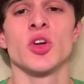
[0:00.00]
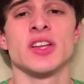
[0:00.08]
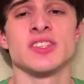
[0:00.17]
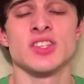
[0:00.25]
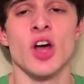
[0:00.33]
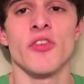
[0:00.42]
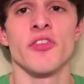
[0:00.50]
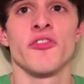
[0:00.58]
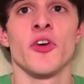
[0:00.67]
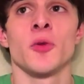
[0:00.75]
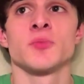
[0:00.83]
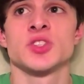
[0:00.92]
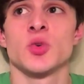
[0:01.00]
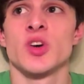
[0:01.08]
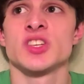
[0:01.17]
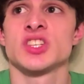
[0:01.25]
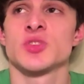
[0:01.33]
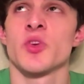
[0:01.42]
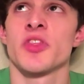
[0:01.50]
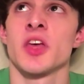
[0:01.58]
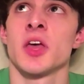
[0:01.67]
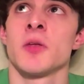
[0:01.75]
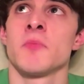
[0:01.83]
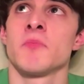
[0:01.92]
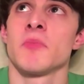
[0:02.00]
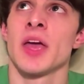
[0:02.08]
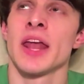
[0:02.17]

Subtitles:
You can solve the film's twists within